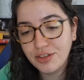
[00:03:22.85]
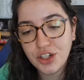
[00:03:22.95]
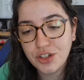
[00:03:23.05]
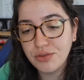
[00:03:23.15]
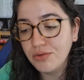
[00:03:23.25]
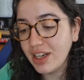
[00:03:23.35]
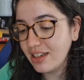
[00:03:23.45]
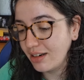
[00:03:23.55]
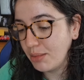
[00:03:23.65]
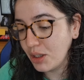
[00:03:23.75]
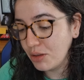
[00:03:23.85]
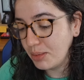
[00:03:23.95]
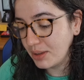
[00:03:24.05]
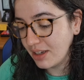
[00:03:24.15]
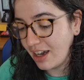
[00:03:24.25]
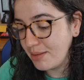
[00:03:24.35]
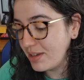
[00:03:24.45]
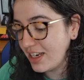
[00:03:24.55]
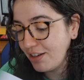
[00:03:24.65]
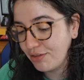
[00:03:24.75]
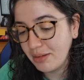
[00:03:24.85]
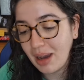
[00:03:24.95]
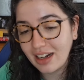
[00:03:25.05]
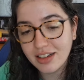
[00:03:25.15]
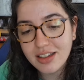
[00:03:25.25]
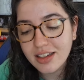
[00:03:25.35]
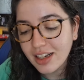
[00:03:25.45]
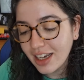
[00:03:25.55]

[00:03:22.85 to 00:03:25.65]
just written multiple times in different manners.